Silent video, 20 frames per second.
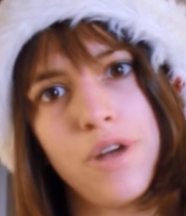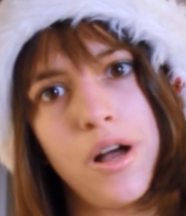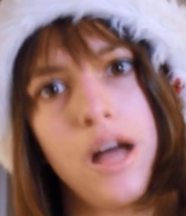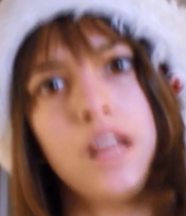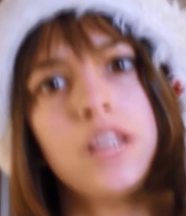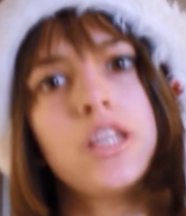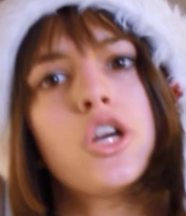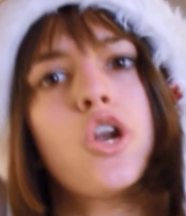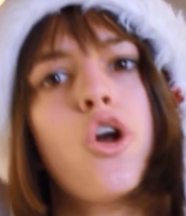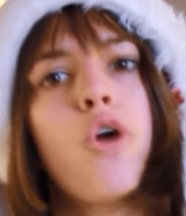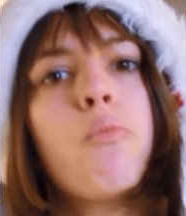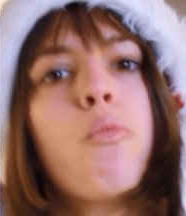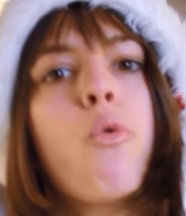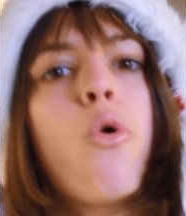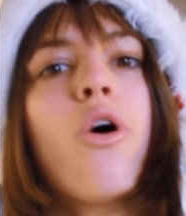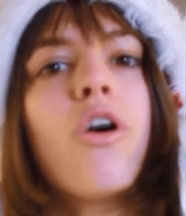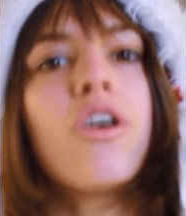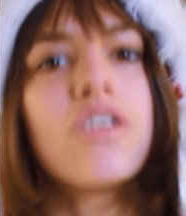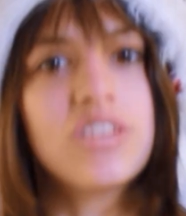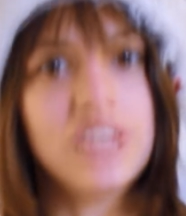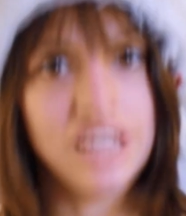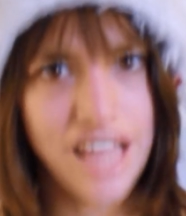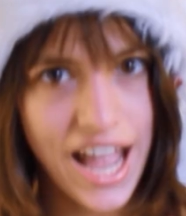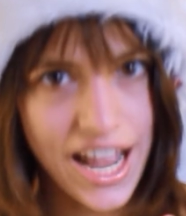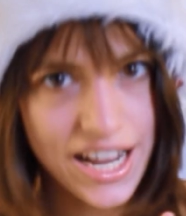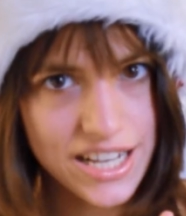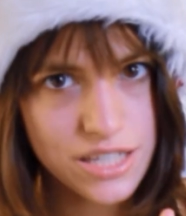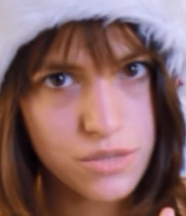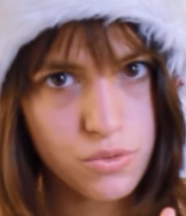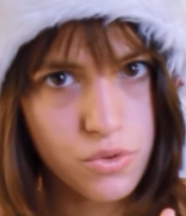a little more
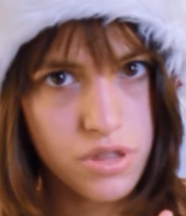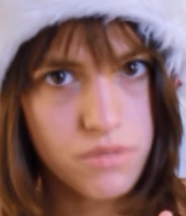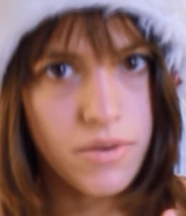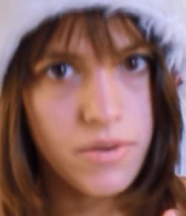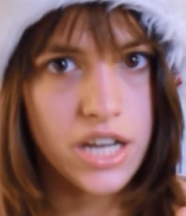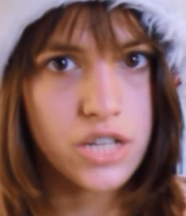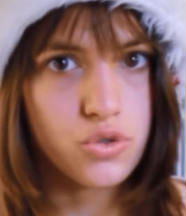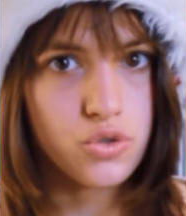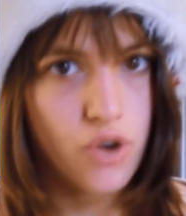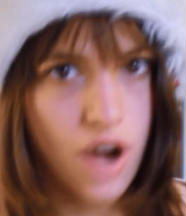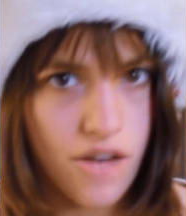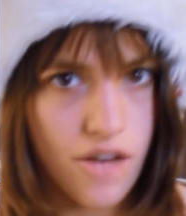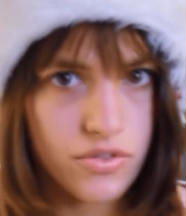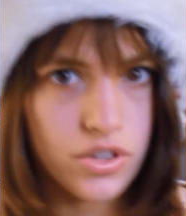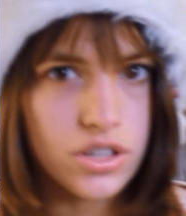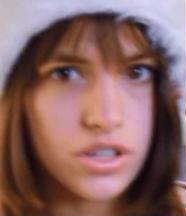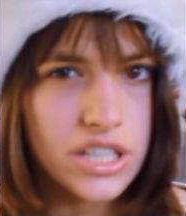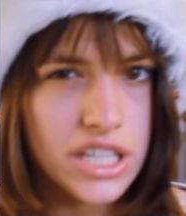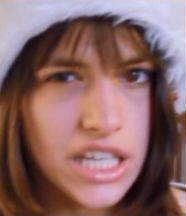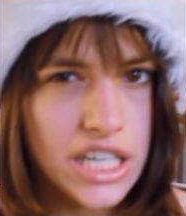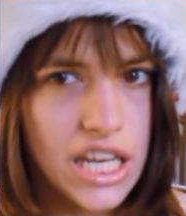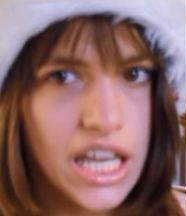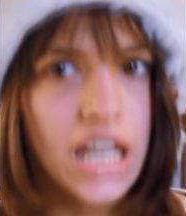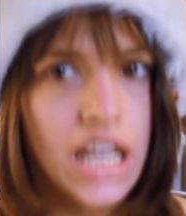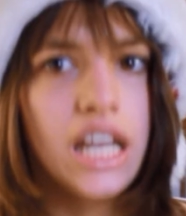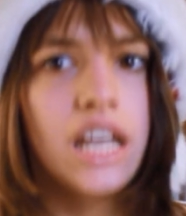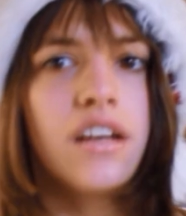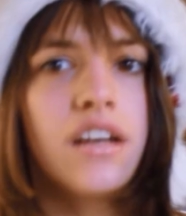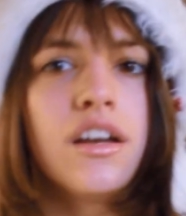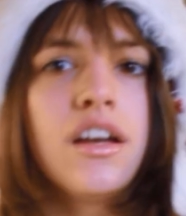lax with my travel
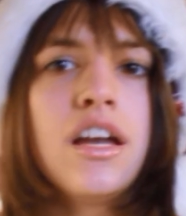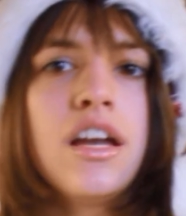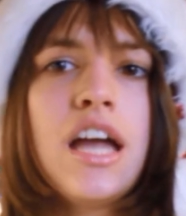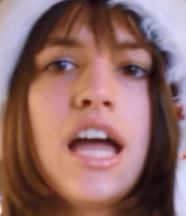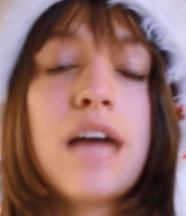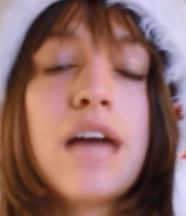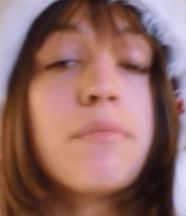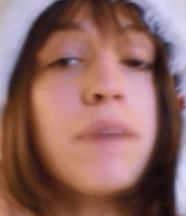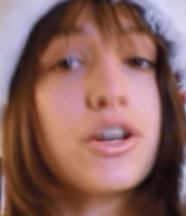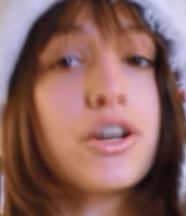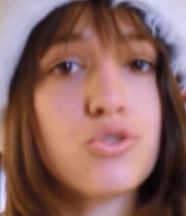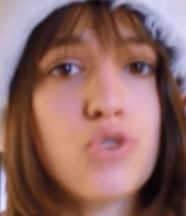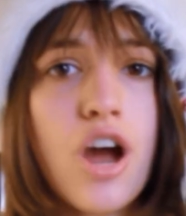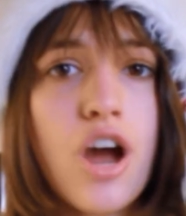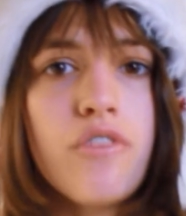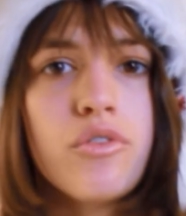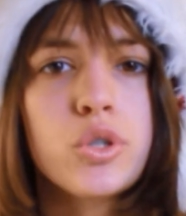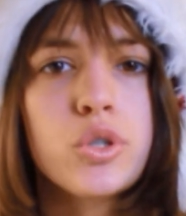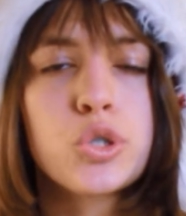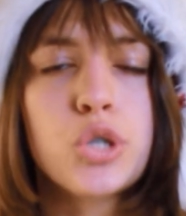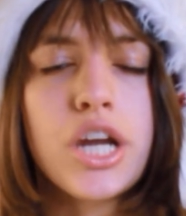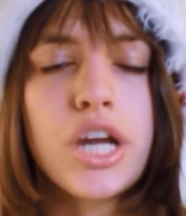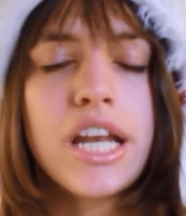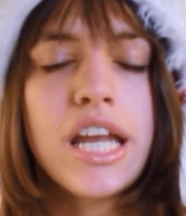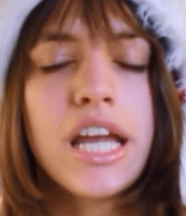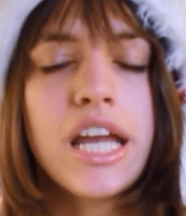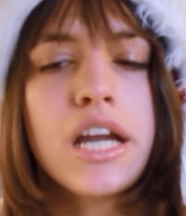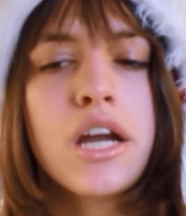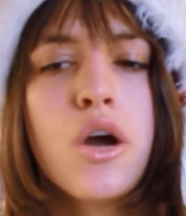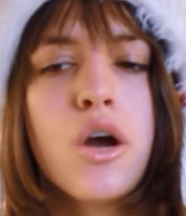eating and my travel
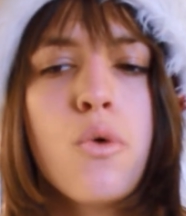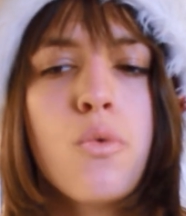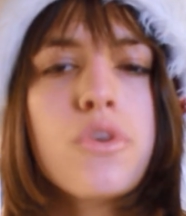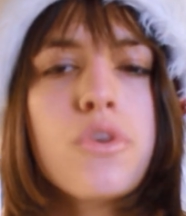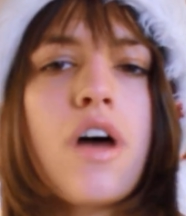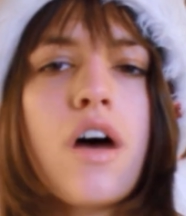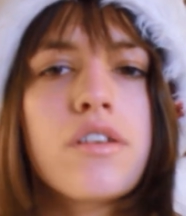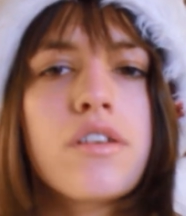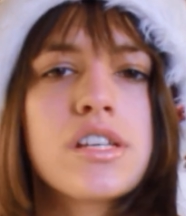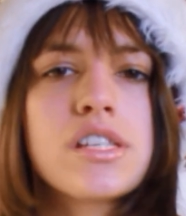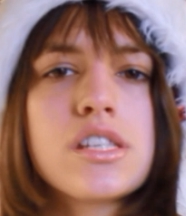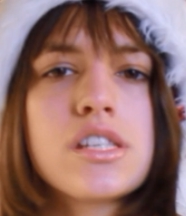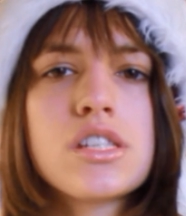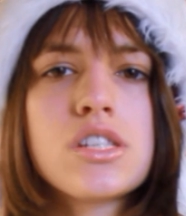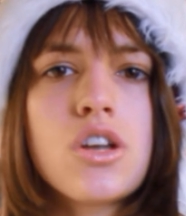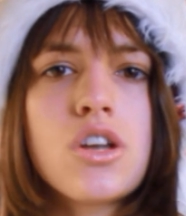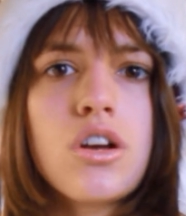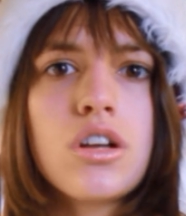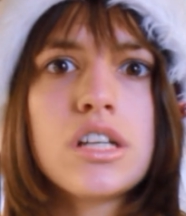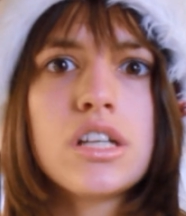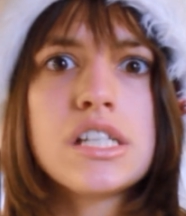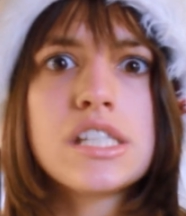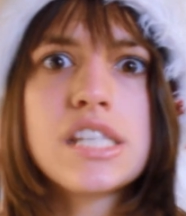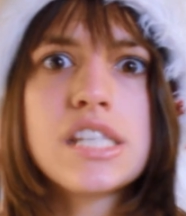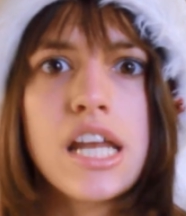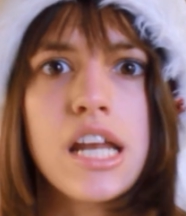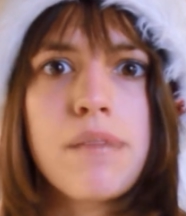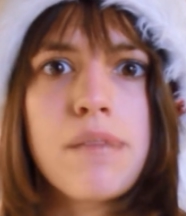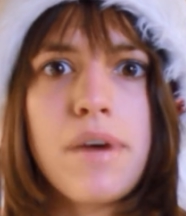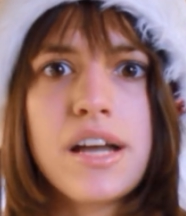training without necessarily
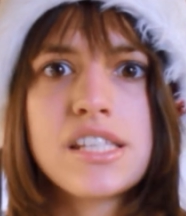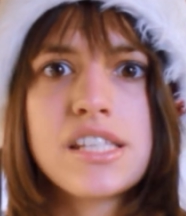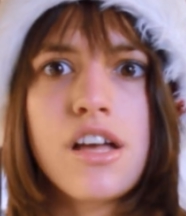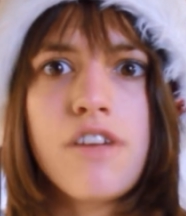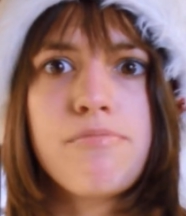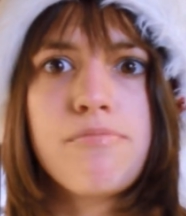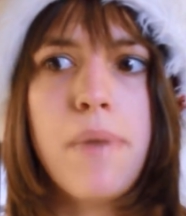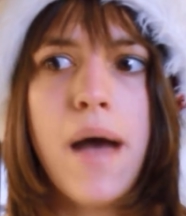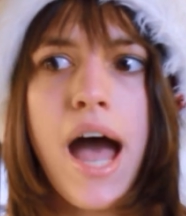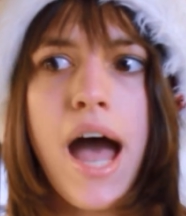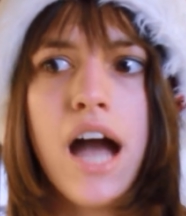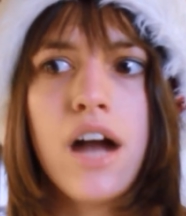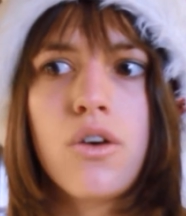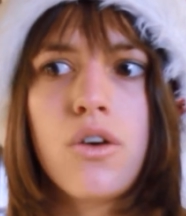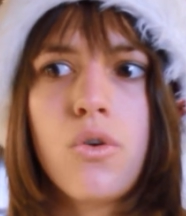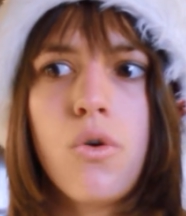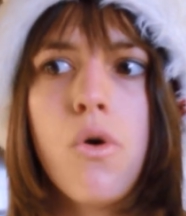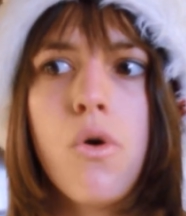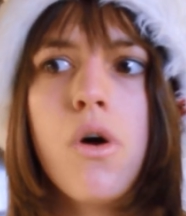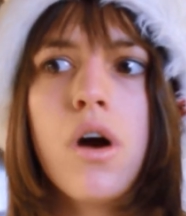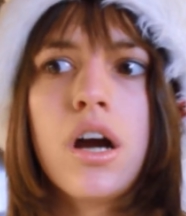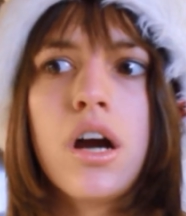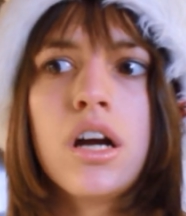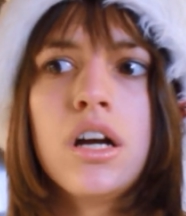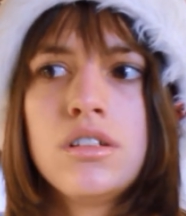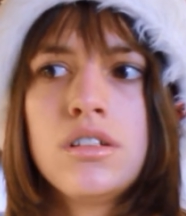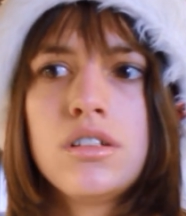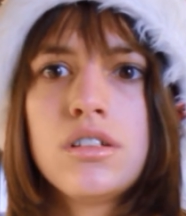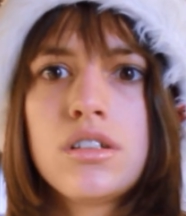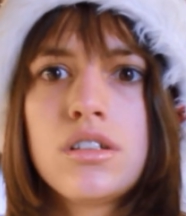setting myself back or
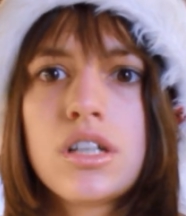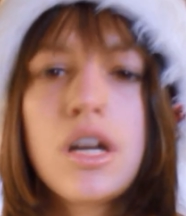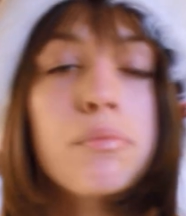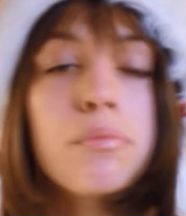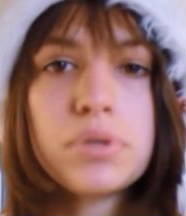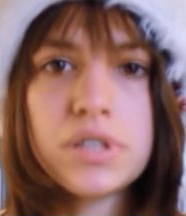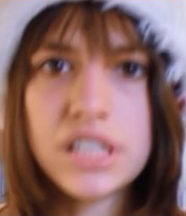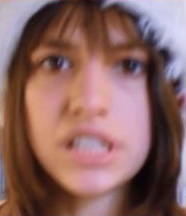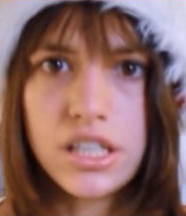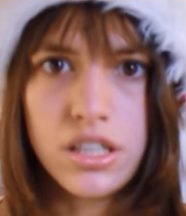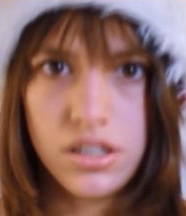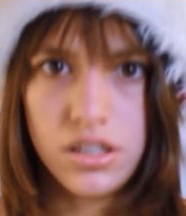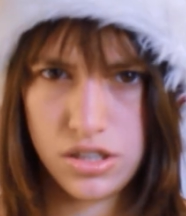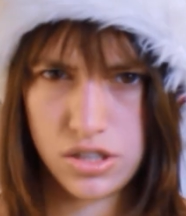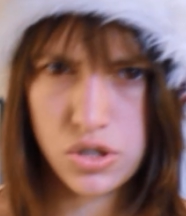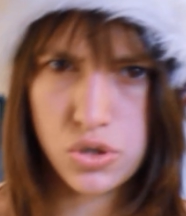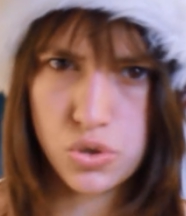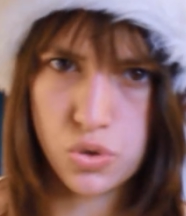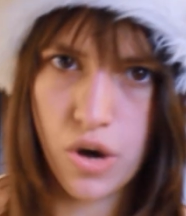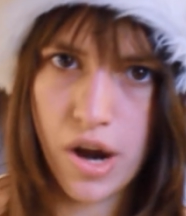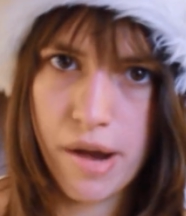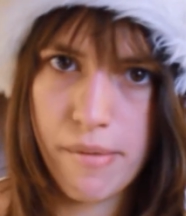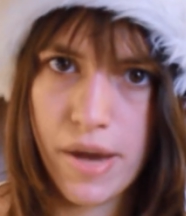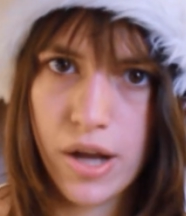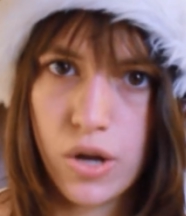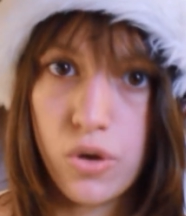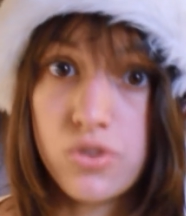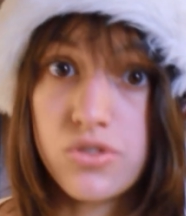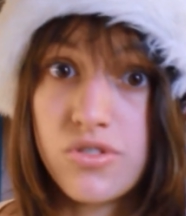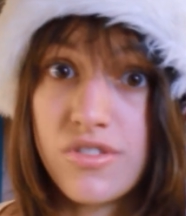completely destroying
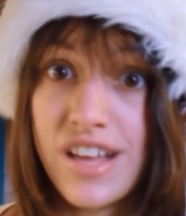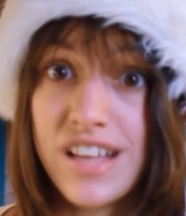my goals.